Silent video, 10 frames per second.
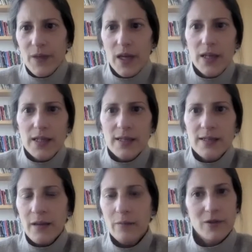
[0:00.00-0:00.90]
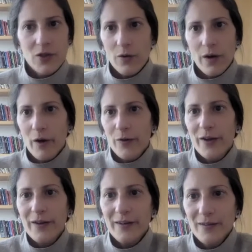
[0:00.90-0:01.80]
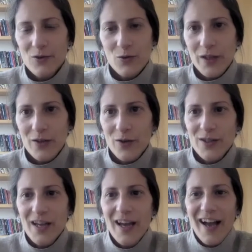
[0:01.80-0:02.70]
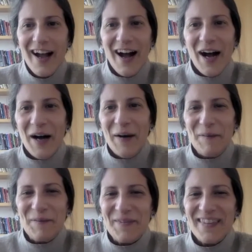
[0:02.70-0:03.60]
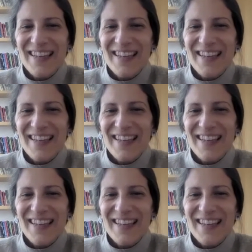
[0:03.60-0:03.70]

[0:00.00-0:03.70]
is i'm sorry about the street noise um,